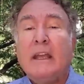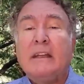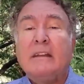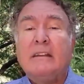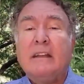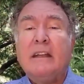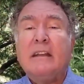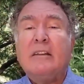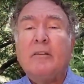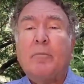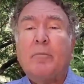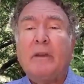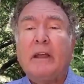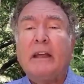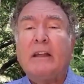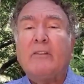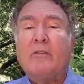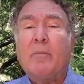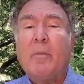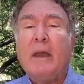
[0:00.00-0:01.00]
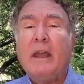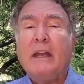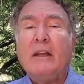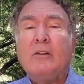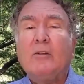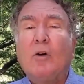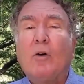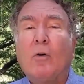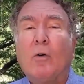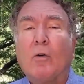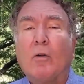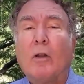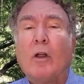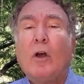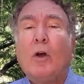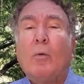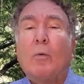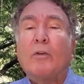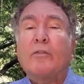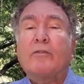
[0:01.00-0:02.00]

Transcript: Indeed, the plan's main goal